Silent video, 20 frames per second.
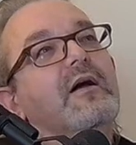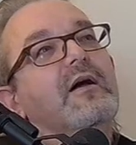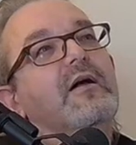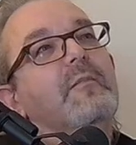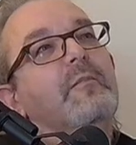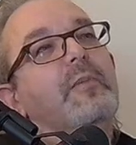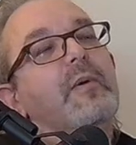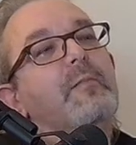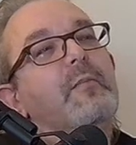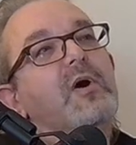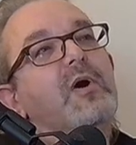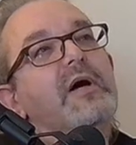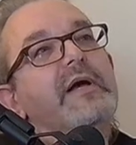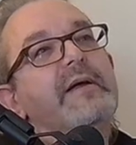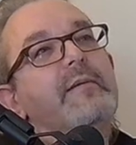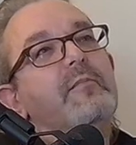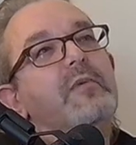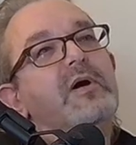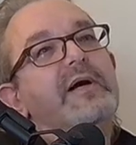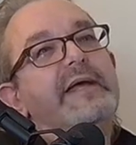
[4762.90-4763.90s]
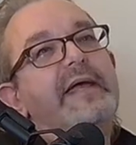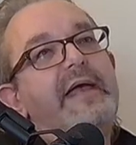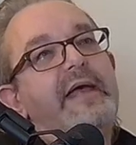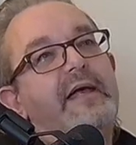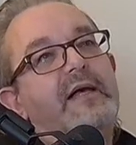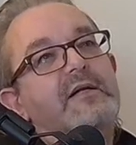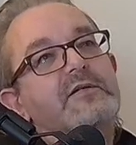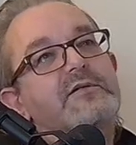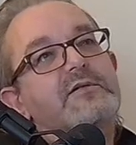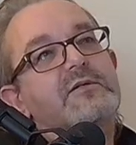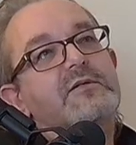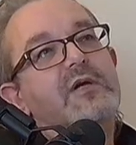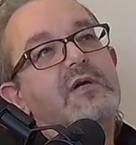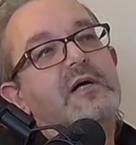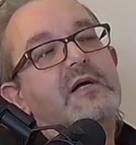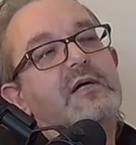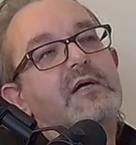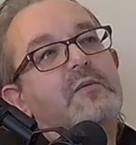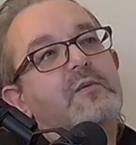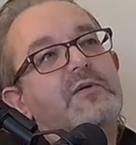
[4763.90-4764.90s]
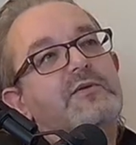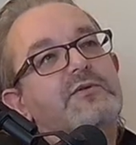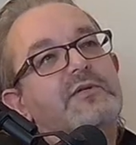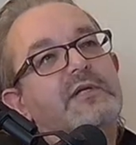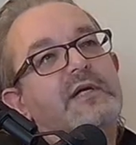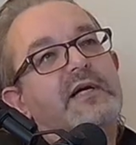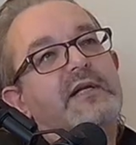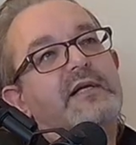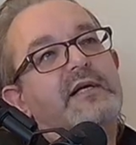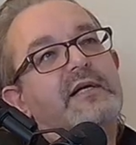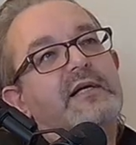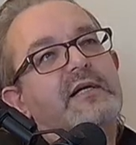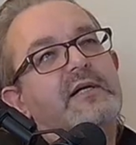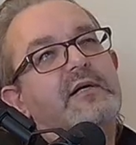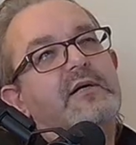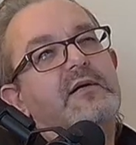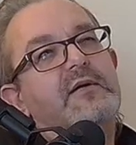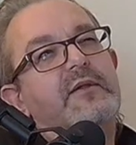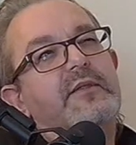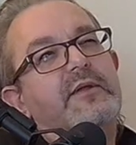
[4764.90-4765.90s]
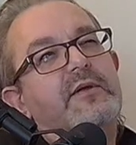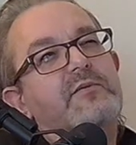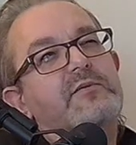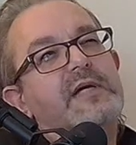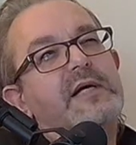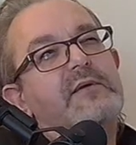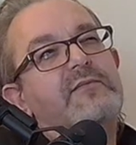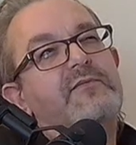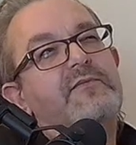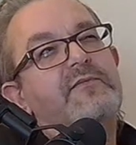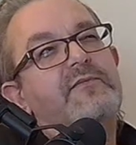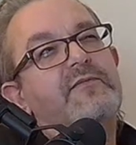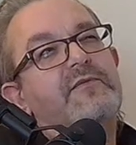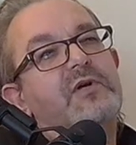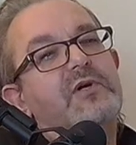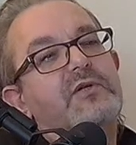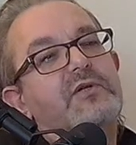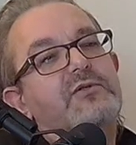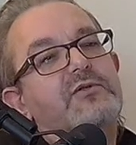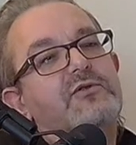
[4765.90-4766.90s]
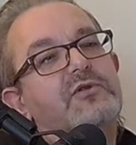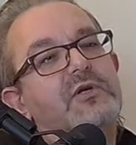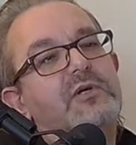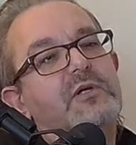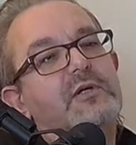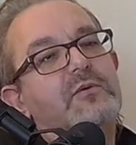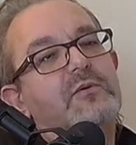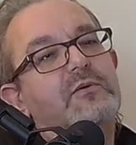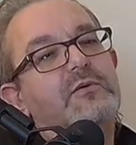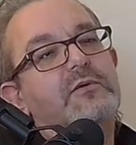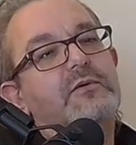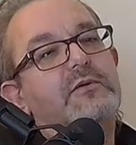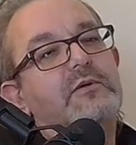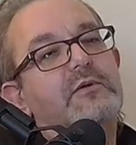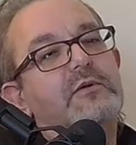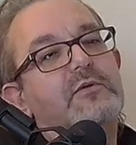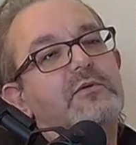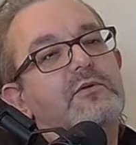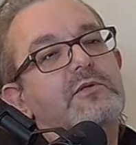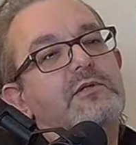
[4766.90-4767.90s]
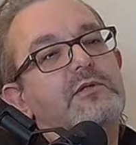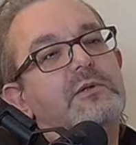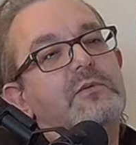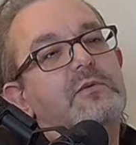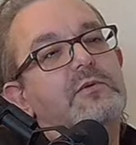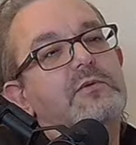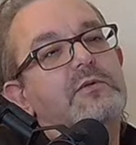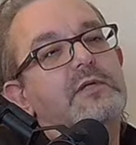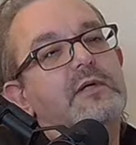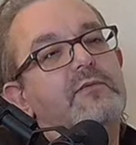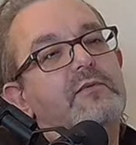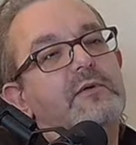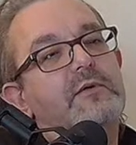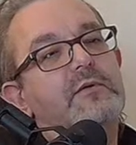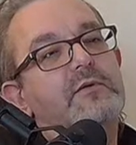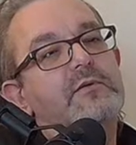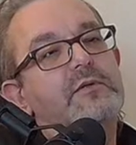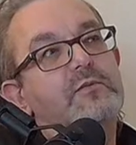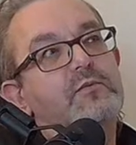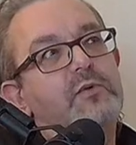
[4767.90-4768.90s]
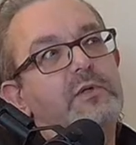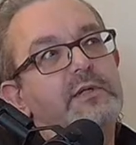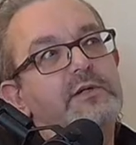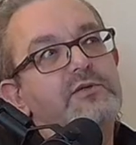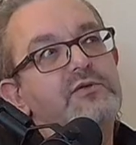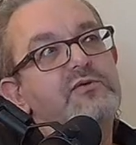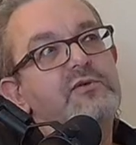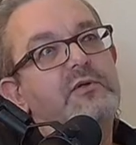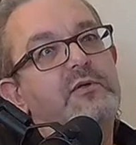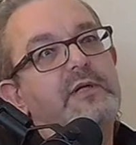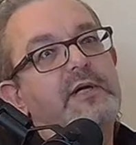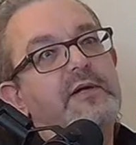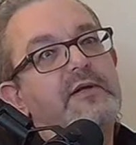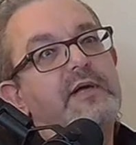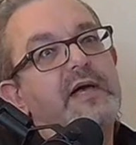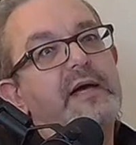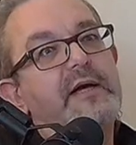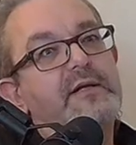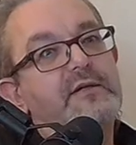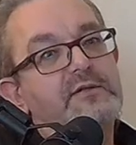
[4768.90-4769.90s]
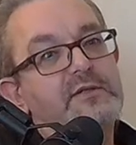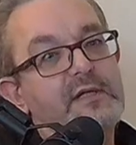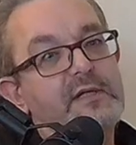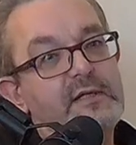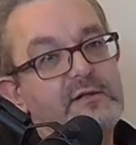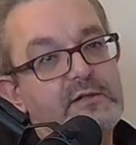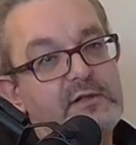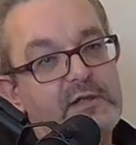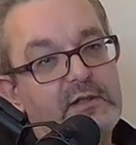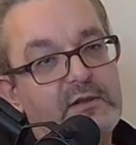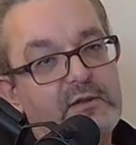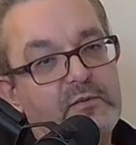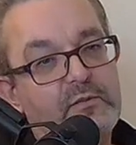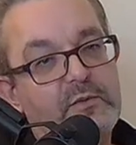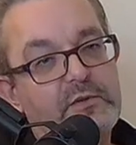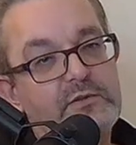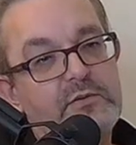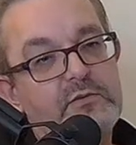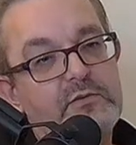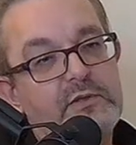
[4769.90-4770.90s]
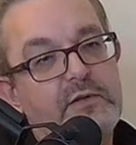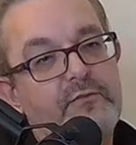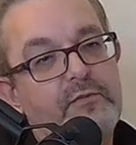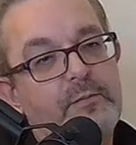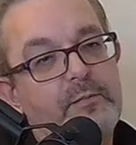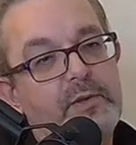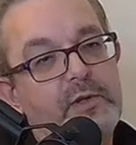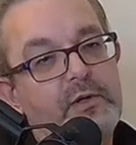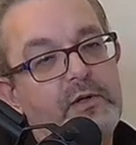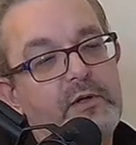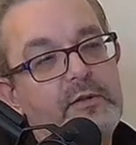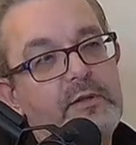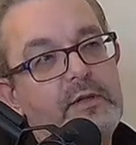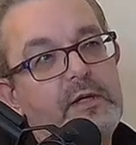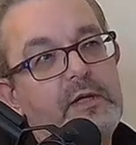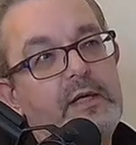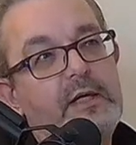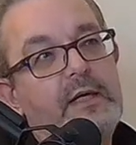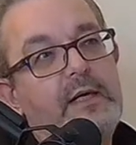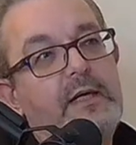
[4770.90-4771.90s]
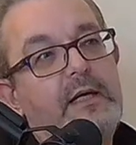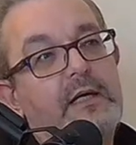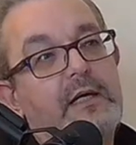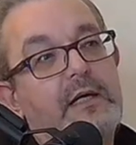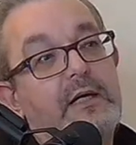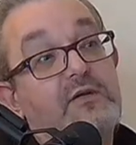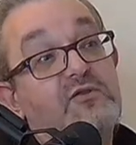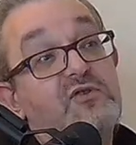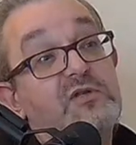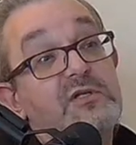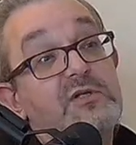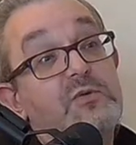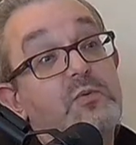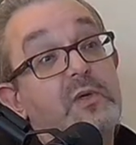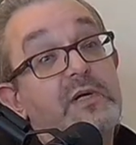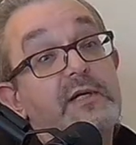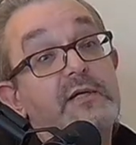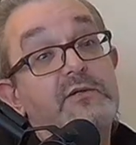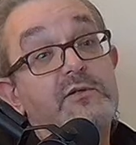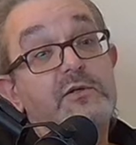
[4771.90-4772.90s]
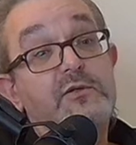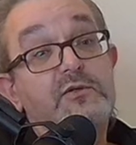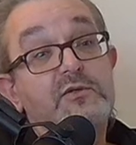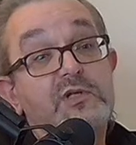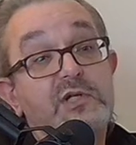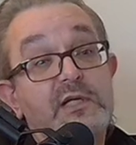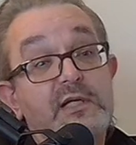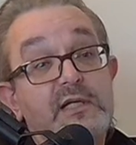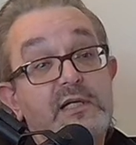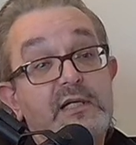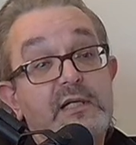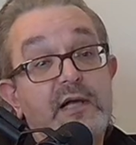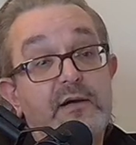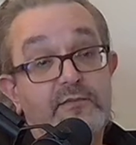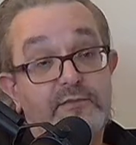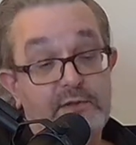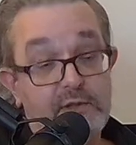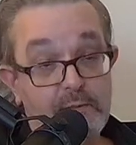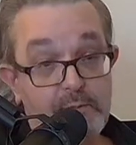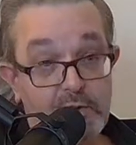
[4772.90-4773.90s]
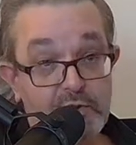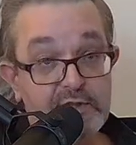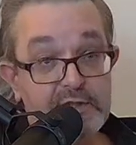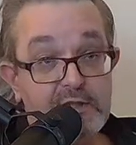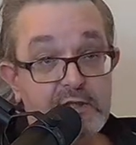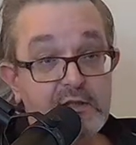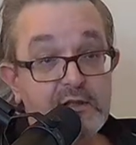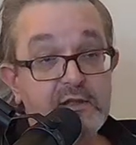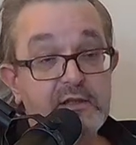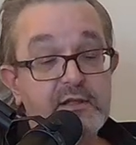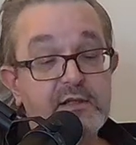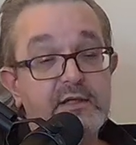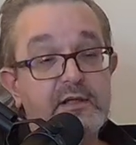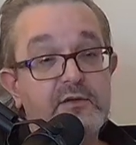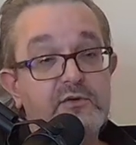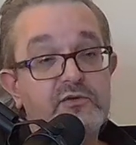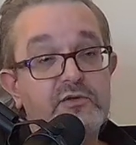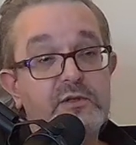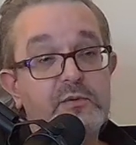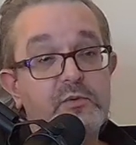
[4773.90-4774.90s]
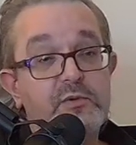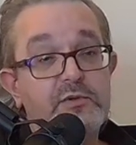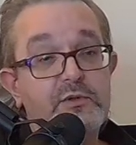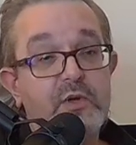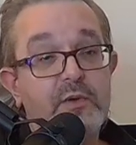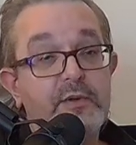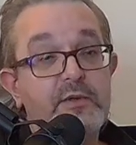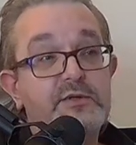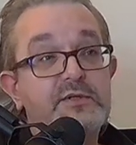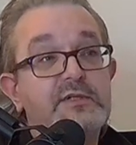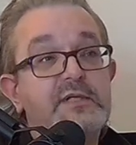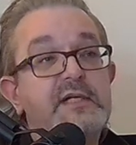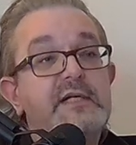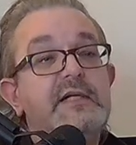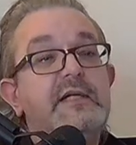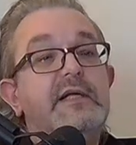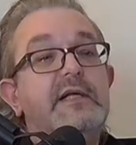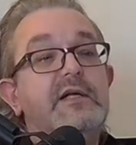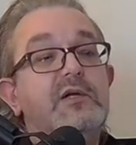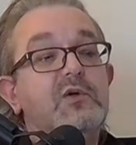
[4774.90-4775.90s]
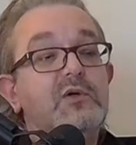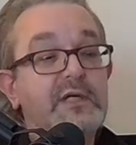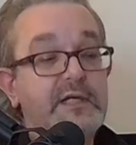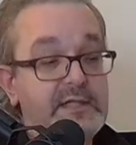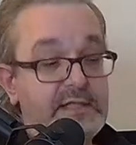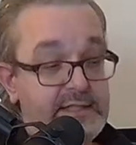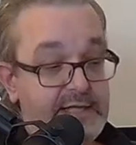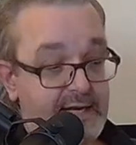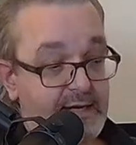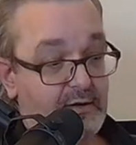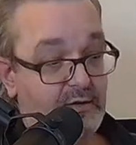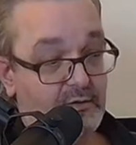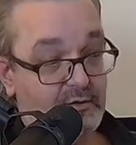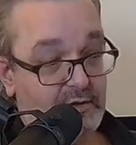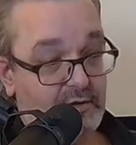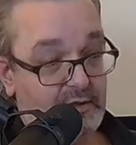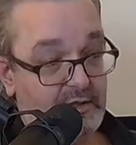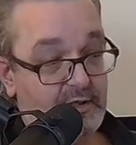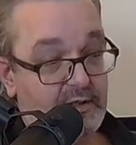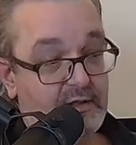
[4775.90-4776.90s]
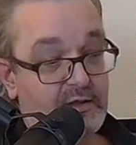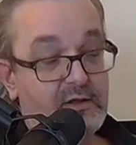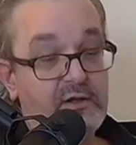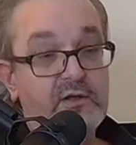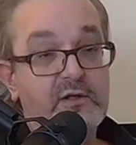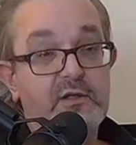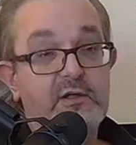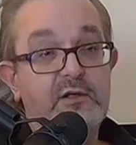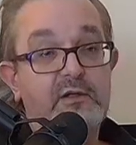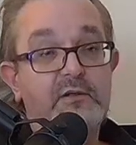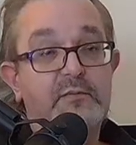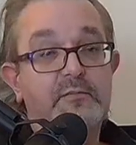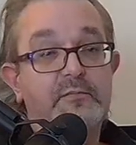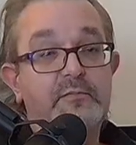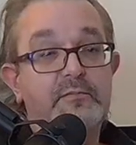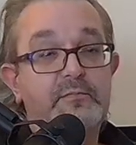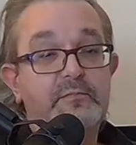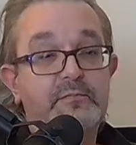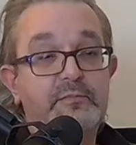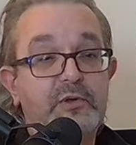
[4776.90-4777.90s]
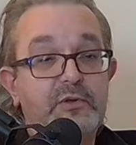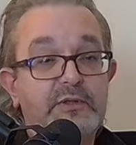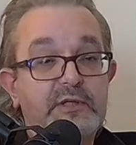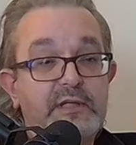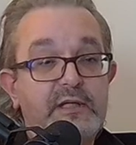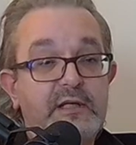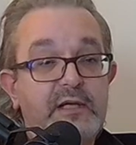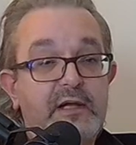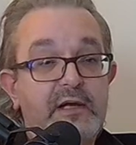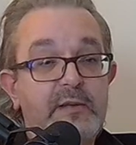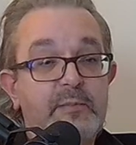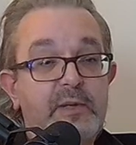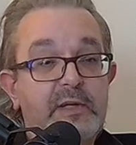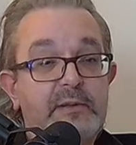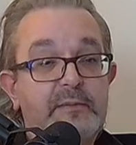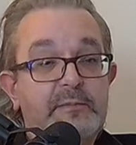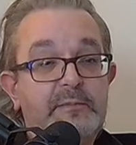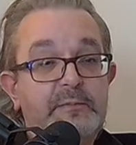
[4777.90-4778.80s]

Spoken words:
But my ex, when she had I think it was our first child, she was given some really strong anaesthetic when she was giving birth. And she swears that she left her body and she was on the ceiling looking down at her body in labour.